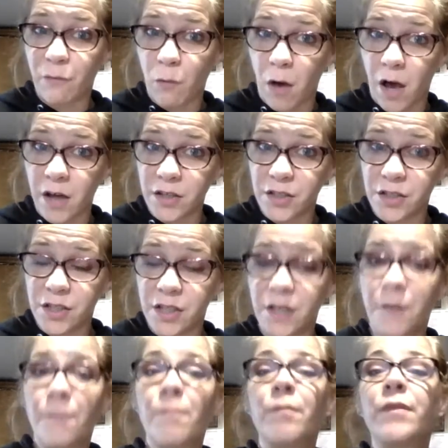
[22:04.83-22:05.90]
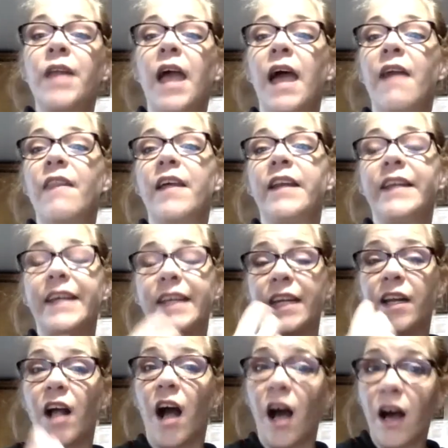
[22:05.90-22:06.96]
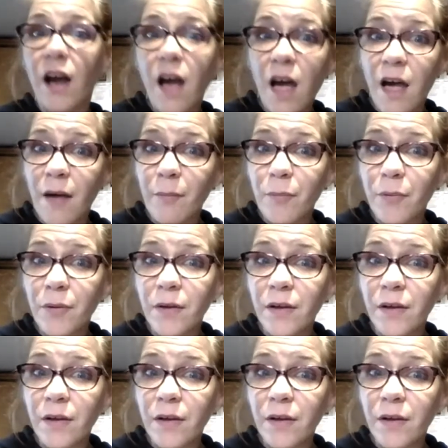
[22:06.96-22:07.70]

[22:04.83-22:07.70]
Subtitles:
washed, and then get it hung up